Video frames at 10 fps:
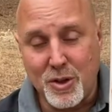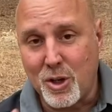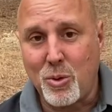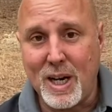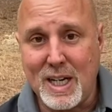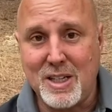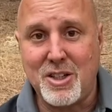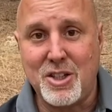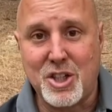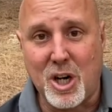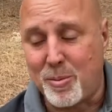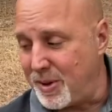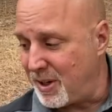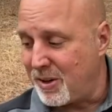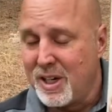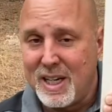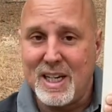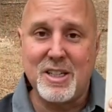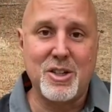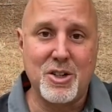they're quite easy to sharpen. They're
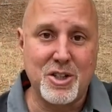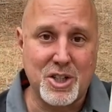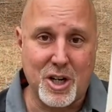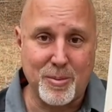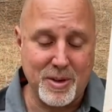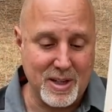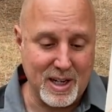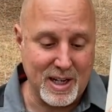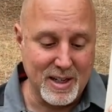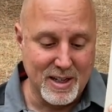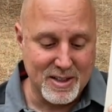easier to sharpen than a